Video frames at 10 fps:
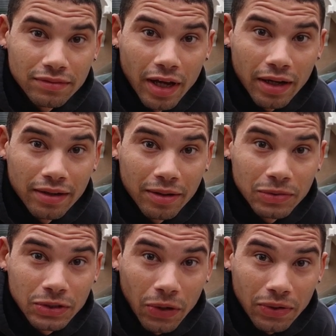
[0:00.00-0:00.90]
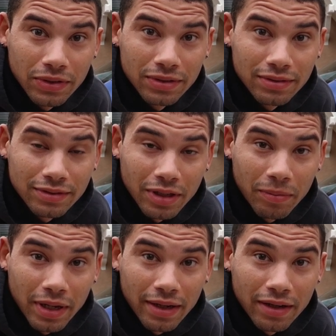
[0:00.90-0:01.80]
yeah, I'm stoked. This is
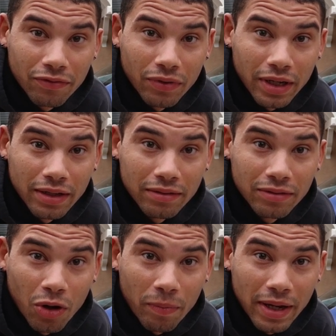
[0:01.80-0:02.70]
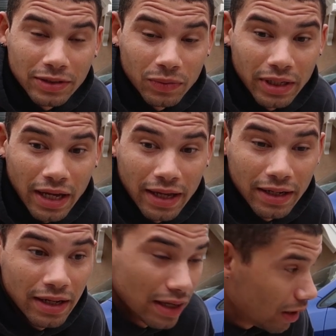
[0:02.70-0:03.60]
gonna be a freaking dope ass
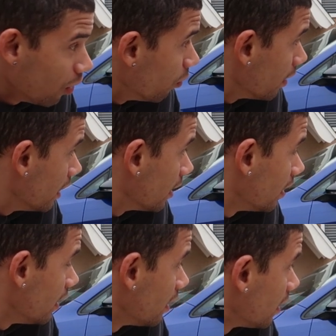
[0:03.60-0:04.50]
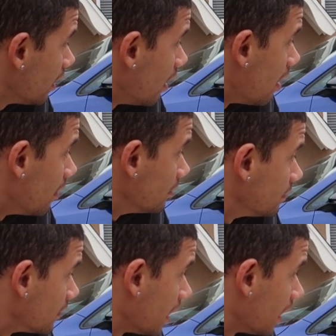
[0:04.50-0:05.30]
weekend, homie. Um,